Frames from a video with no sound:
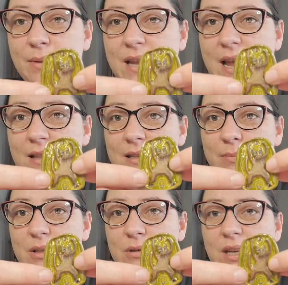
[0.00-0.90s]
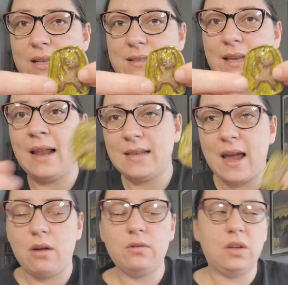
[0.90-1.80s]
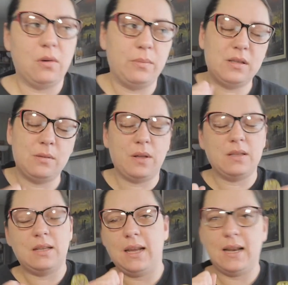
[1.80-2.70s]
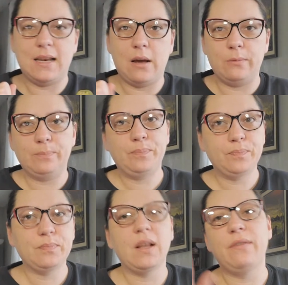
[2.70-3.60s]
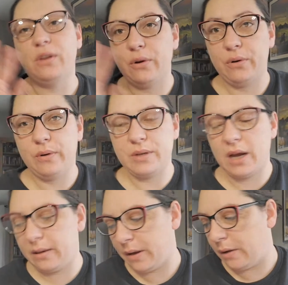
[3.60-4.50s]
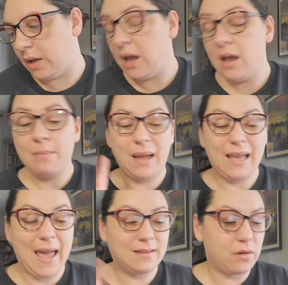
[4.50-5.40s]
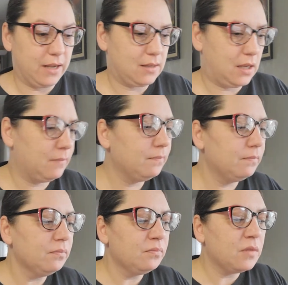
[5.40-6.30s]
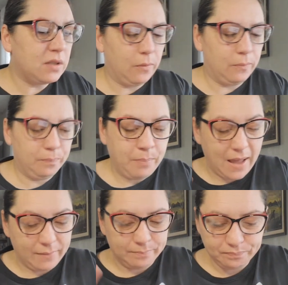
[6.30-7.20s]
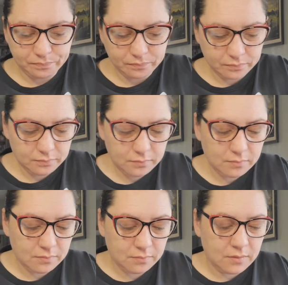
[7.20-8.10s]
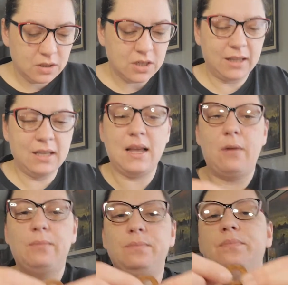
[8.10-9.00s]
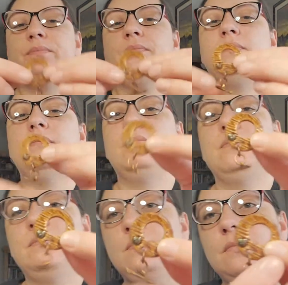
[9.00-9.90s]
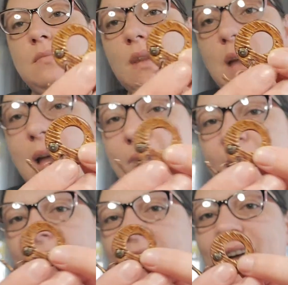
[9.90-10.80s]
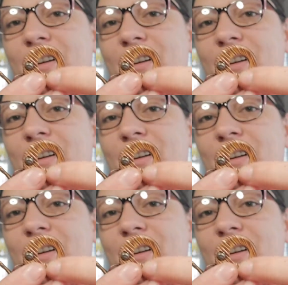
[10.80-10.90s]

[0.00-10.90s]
dance, doing his get down, you know, Mr. Bunsen get down. If you don't know what I'm talking about, my cat's crazy. So, but Check this out. I have.